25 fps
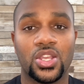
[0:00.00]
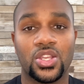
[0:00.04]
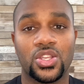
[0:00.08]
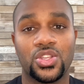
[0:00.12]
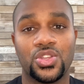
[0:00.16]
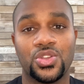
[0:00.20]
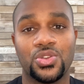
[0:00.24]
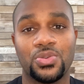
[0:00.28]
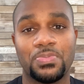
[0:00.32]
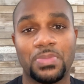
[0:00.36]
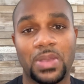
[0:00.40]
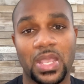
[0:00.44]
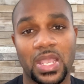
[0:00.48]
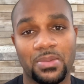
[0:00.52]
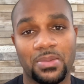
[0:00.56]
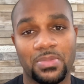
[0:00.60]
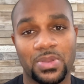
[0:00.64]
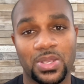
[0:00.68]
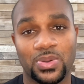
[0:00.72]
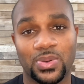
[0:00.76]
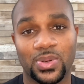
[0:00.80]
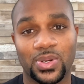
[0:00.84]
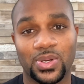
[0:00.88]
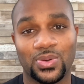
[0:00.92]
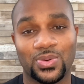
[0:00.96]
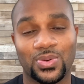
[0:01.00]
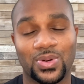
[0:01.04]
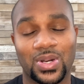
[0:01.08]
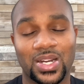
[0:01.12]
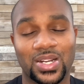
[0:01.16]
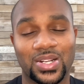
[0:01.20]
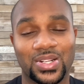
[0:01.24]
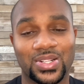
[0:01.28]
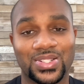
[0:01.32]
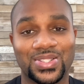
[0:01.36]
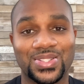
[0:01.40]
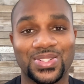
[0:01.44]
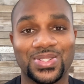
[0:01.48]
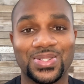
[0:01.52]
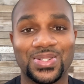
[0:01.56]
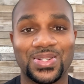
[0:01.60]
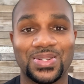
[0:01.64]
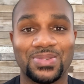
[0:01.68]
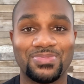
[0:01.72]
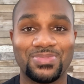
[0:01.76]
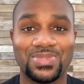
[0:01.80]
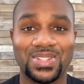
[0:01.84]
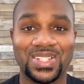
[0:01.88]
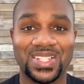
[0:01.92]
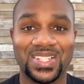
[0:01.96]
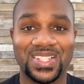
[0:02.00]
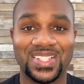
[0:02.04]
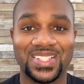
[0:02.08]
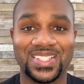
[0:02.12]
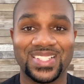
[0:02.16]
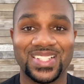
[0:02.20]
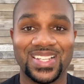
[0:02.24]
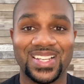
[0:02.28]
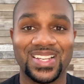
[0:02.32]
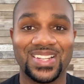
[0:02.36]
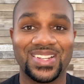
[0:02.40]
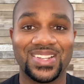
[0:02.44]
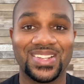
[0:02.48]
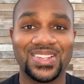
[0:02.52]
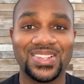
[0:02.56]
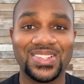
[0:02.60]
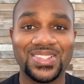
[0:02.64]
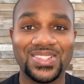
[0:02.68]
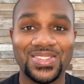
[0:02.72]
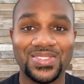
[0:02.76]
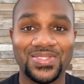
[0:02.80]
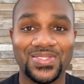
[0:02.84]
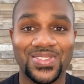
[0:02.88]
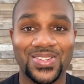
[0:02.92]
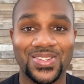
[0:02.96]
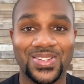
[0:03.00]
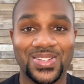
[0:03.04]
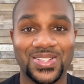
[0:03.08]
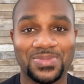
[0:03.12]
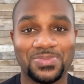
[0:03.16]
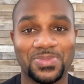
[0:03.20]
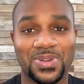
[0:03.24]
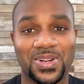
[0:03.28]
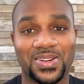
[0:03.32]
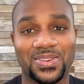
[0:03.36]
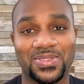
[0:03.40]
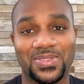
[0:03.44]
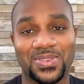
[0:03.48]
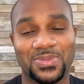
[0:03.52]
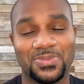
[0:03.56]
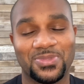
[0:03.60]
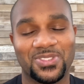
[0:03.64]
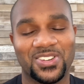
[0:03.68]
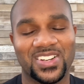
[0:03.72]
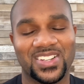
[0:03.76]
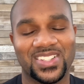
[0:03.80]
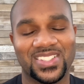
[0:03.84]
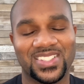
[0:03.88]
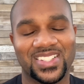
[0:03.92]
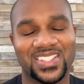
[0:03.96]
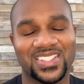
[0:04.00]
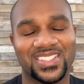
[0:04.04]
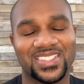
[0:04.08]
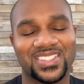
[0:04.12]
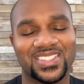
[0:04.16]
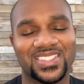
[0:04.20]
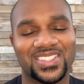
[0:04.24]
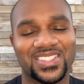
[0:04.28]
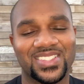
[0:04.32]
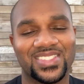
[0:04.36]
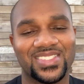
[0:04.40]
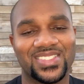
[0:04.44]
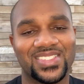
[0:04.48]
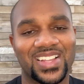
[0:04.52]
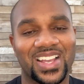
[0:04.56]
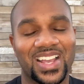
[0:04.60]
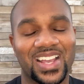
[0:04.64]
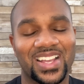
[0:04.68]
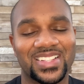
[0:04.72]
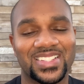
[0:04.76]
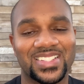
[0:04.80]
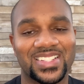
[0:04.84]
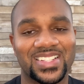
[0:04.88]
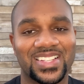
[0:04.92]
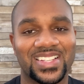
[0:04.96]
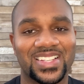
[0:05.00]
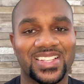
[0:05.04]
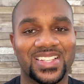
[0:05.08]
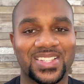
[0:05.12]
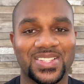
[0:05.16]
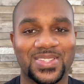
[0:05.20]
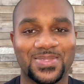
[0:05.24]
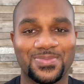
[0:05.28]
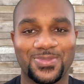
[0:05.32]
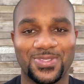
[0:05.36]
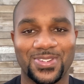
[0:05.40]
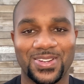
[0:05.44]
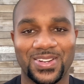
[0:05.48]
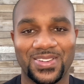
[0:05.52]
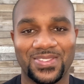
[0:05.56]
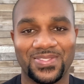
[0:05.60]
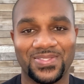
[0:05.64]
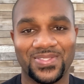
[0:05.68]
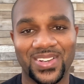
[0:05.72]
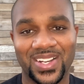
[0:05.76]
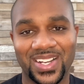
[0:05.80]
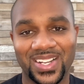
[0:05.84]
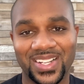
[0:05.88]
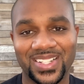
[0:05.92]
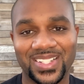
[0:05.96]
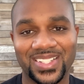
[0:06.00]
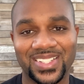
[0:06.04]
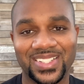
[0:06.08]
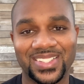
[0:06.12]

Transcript: you may be required to complete an interview as part of the process, and so that is pretty fun.